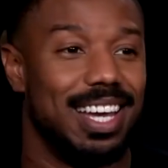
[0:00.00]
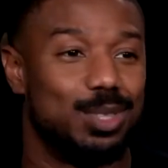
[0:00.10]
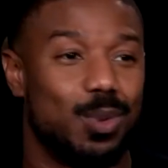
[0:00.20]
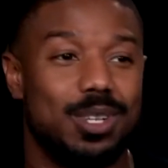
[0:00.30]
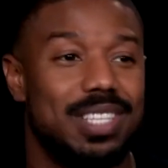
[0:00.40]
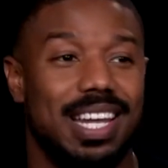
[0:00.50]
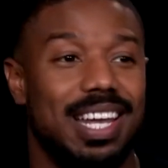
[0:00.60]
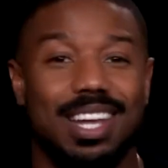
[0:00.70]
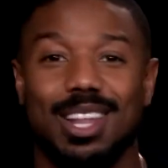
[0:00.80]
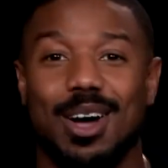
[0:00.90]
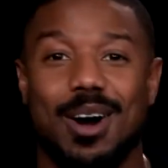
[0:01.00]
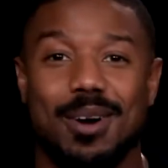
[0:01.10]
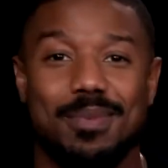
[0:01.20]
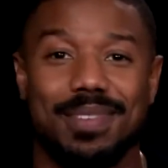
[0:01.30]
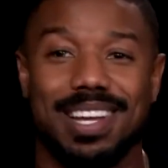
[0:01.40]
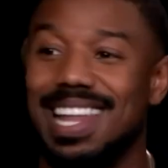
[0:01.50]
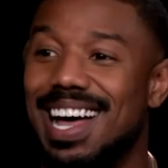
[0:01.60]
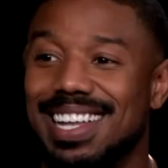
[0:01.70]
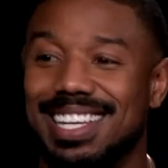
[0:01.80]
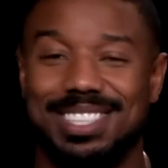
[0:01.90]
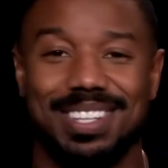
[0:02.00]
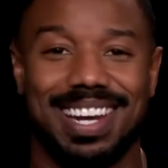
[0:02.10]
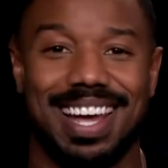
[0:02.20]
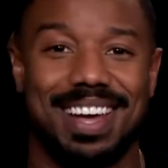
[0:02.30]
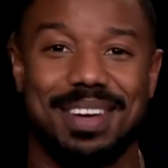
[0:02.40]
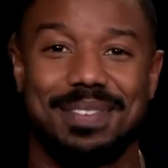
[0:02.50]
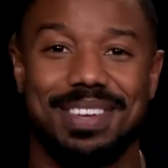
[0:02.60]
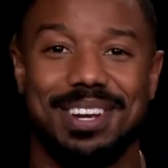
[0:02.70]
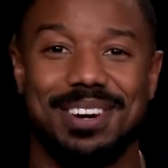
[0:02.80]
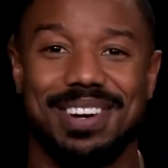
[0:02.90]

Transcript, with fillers: it's worse than any alarm clock that you can have, you're